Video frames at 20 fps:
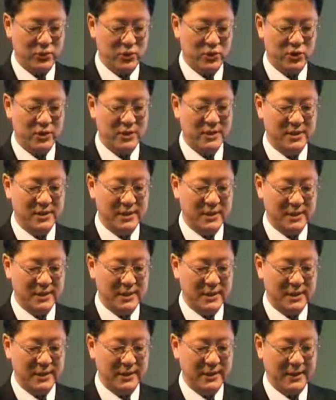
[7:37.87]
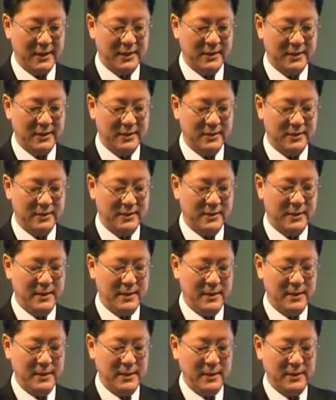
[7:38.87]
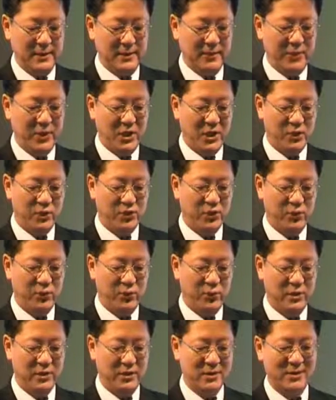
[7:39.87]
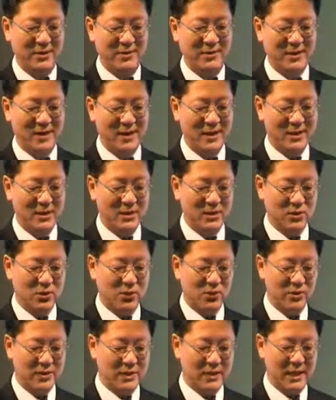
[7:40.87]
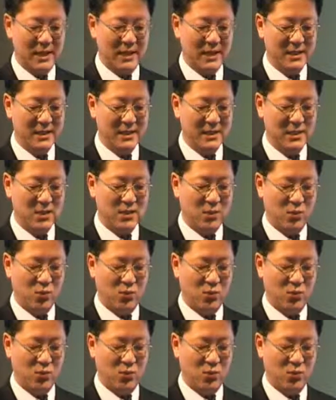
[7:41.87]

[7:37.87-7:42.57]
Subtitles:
which is suggesting that the patient with a large clone size